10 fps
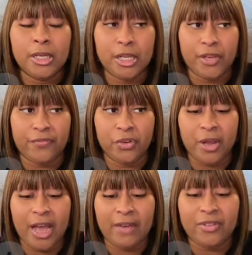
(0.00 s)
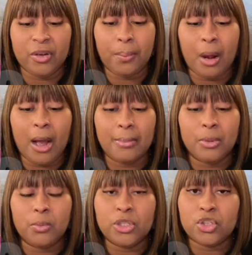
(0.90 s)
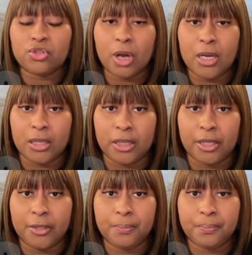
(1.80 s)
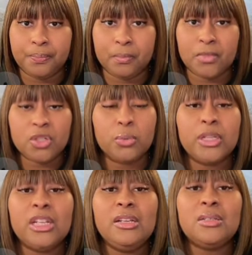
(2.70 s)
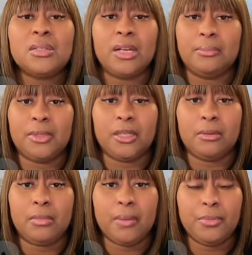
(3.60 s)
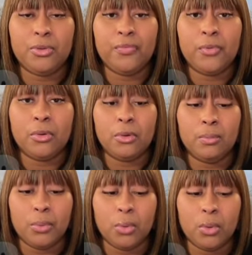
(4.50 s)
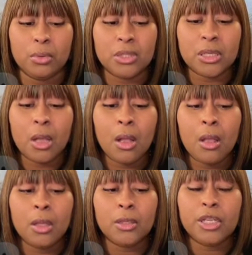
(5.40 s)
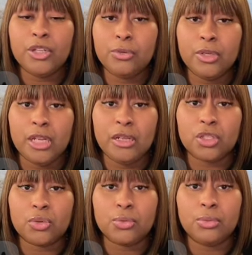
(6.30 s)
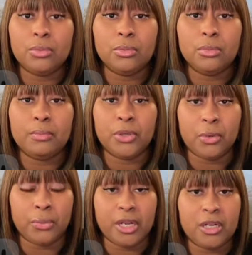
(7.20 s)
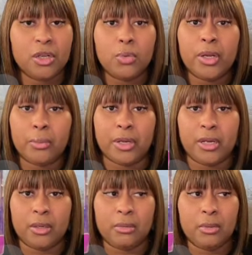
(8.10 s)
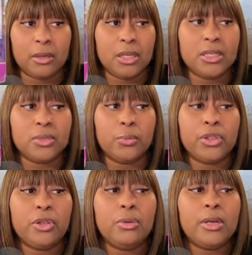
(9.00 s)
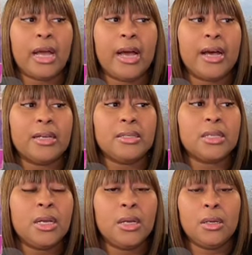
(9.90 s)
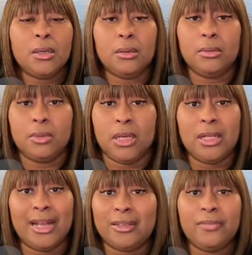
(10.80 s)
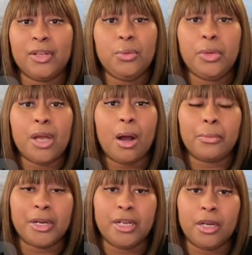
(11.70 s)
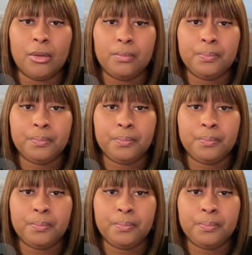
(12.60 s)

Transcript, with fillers: If you're having a problem with struggling to release something, my beautiful bulls, then you need to book a reading, a quick reading. Because with you guys, collectively, we already know.